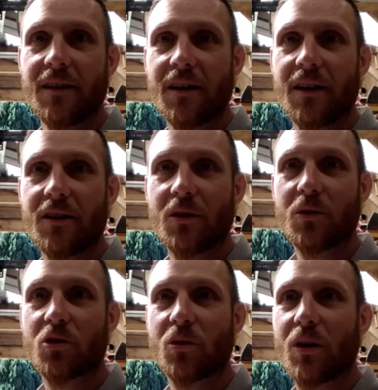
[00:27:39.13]

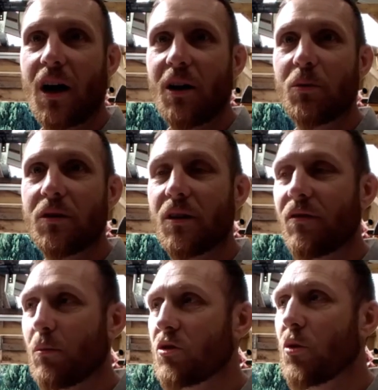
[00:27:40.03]
So I would,
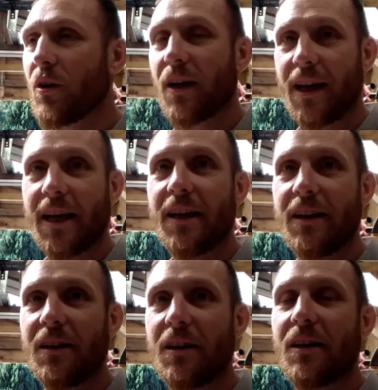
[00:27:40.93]
if I was doing it again,